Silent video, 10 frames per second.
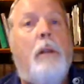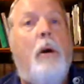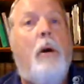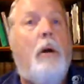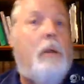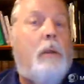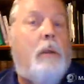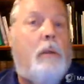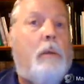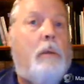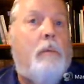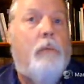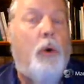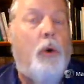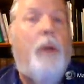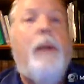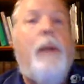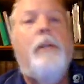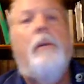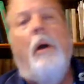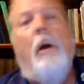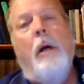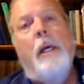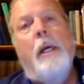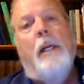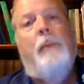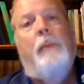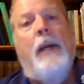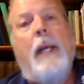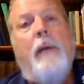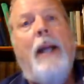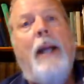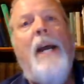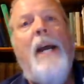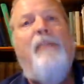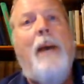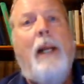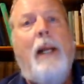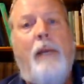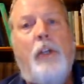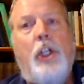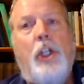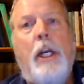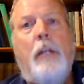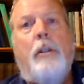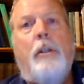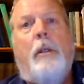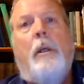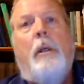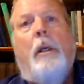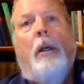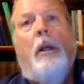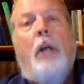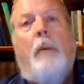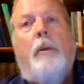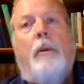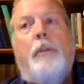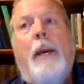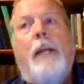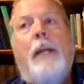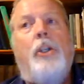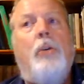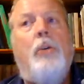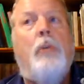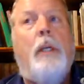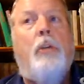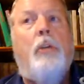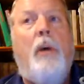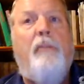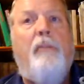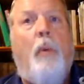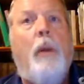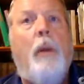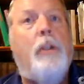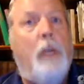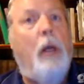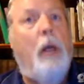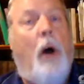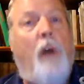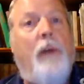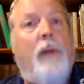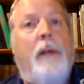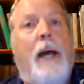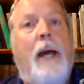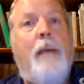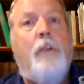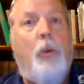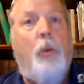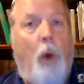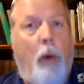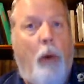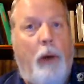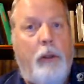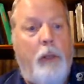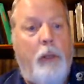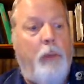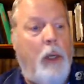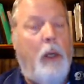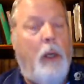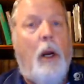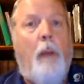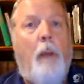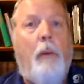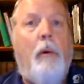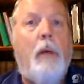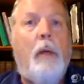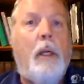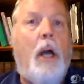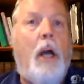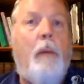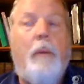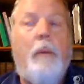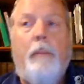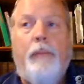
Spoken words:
long, 200 pages long. I'm thinking of 8.5 by 11 sheets, double spaced, usually 12 points, oftentimes New Roman or some comparable common